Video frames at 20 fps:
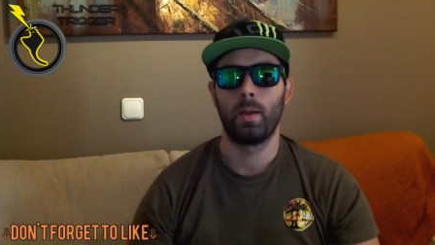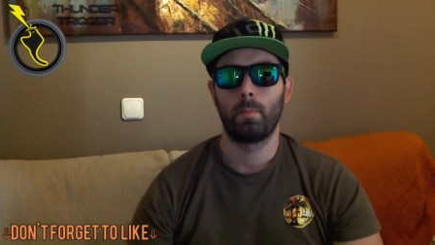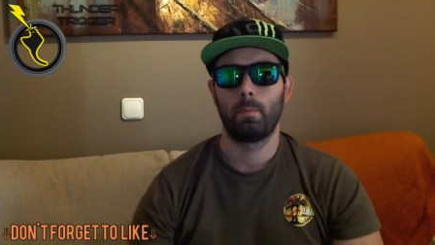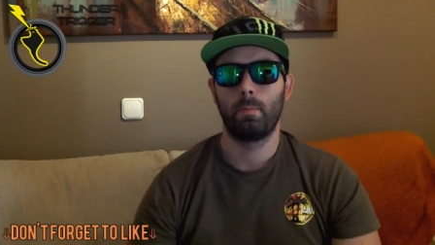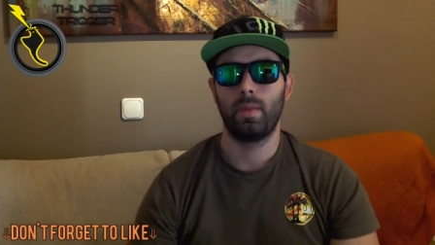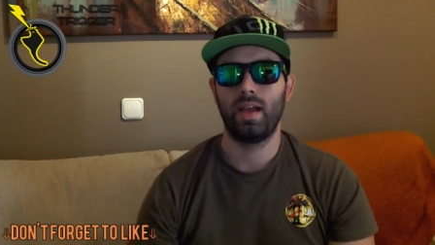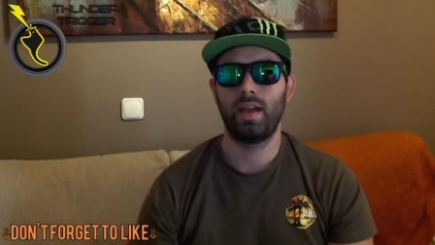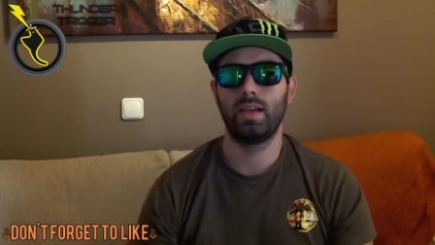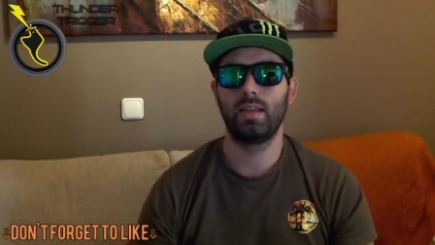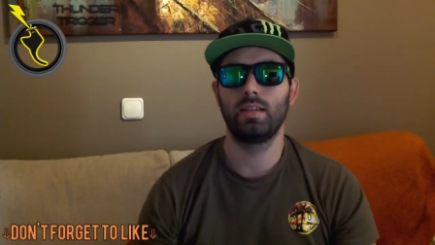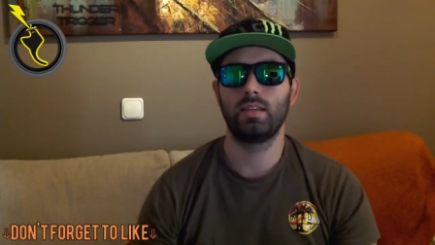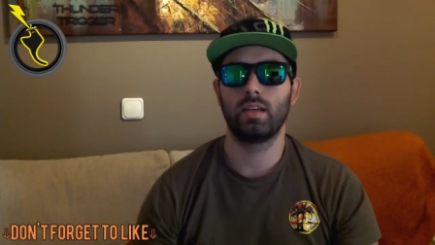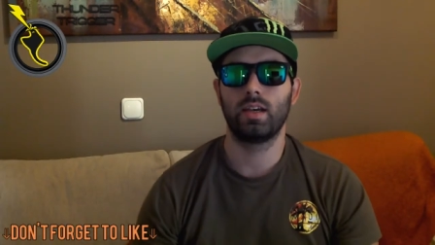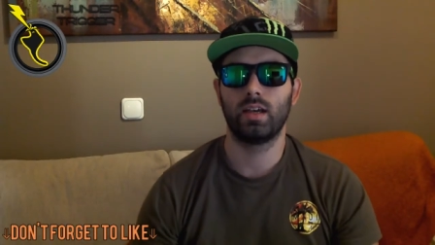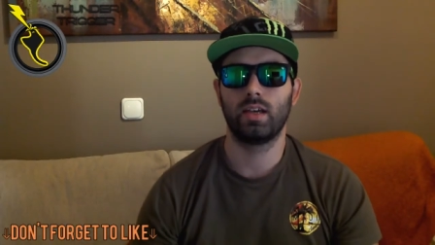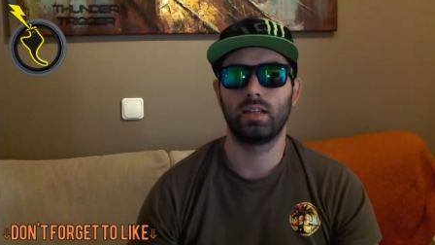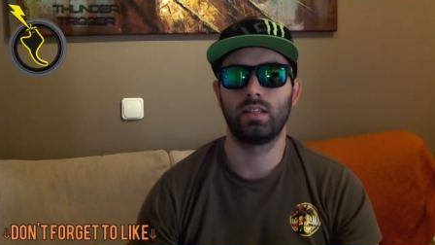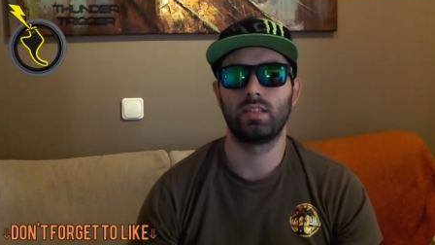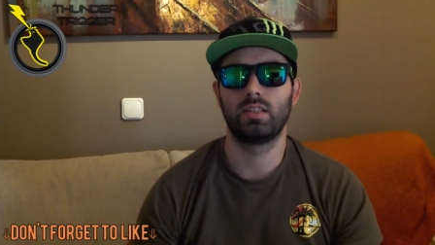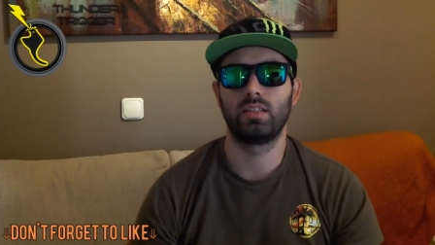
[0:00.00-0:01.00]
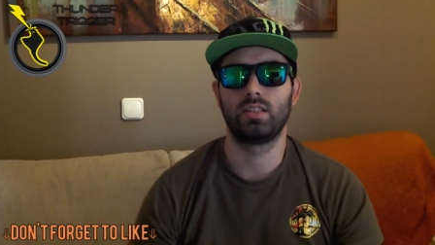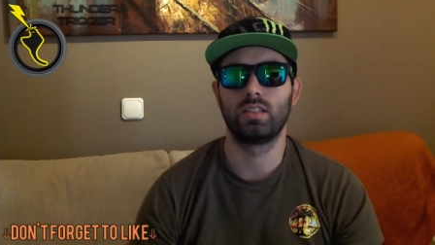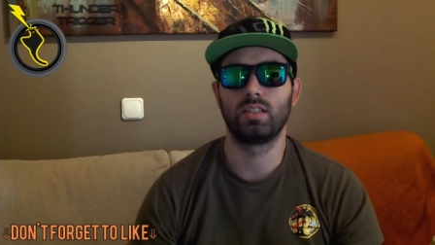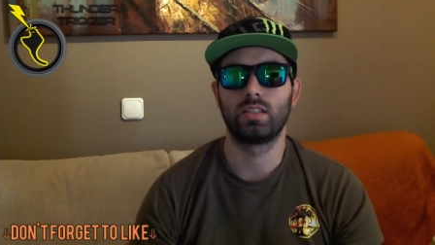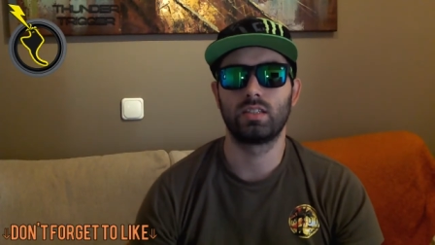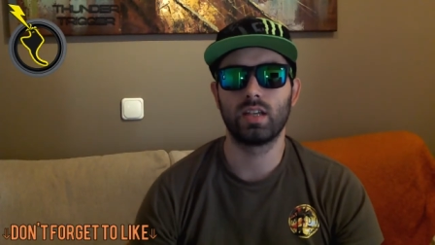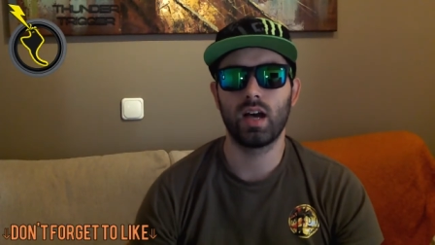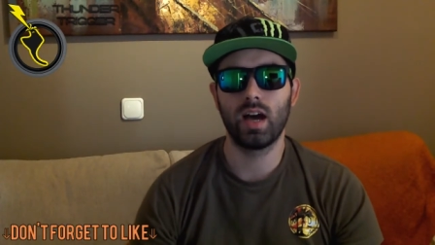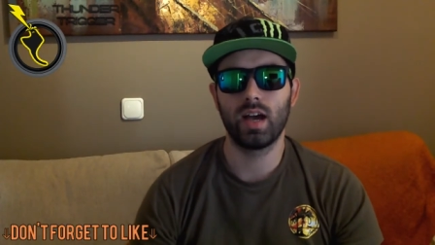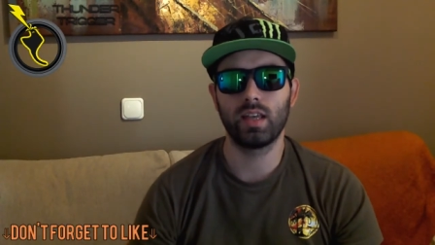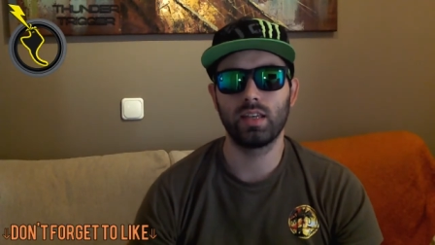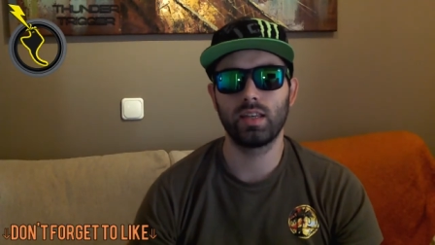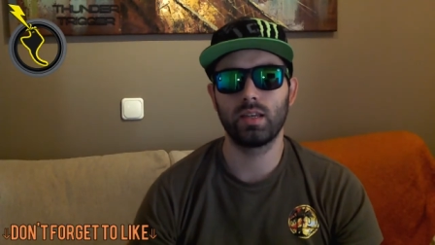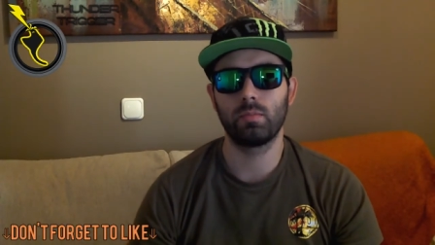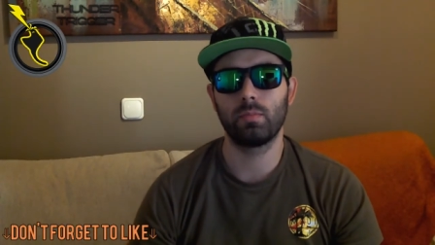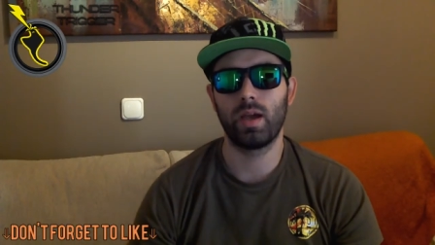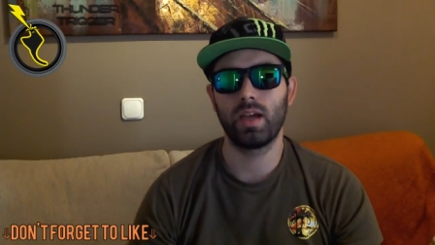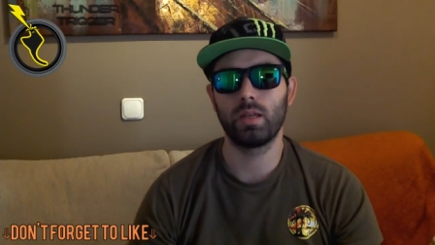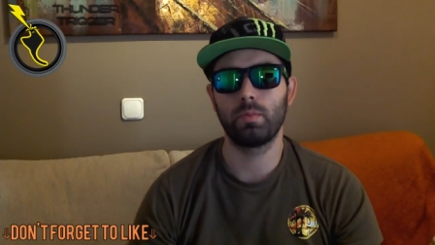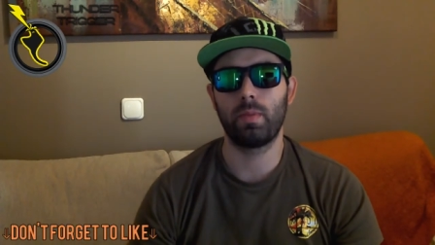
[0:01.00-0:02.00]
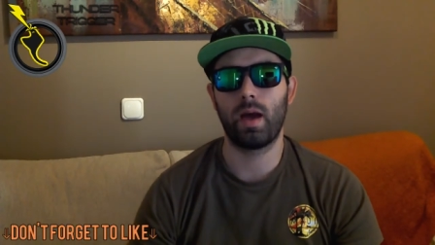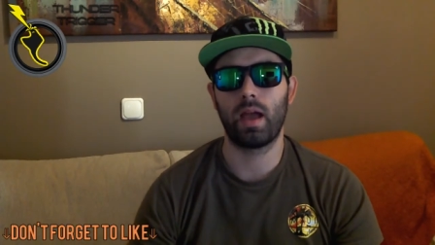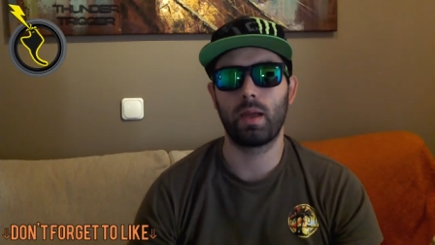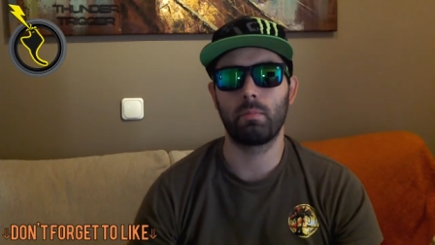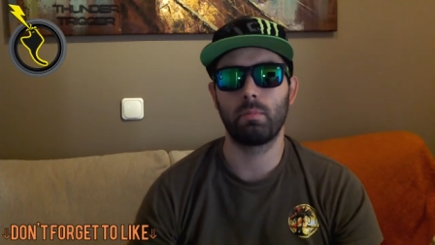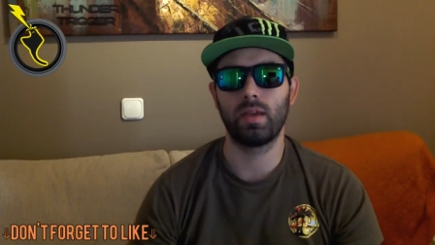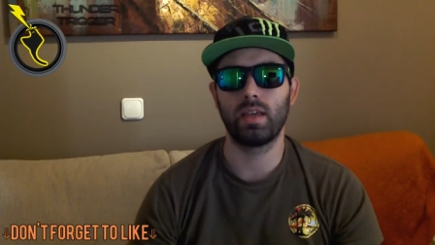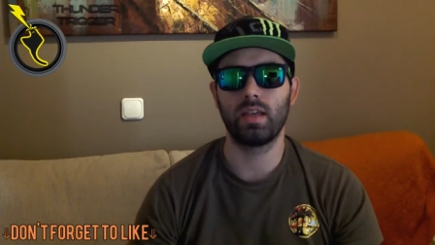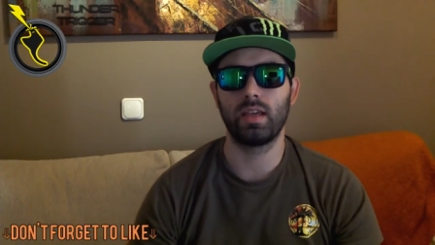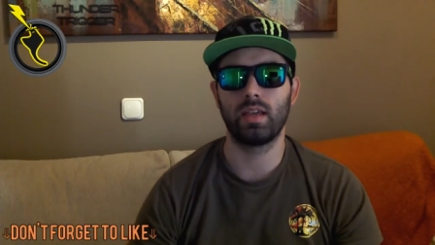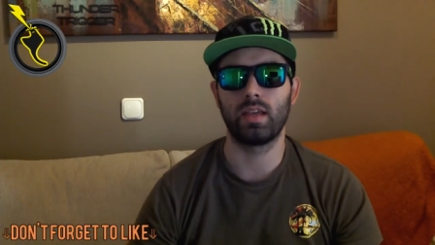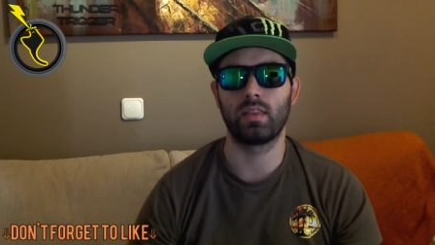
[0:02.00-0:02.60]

made and designed and made by me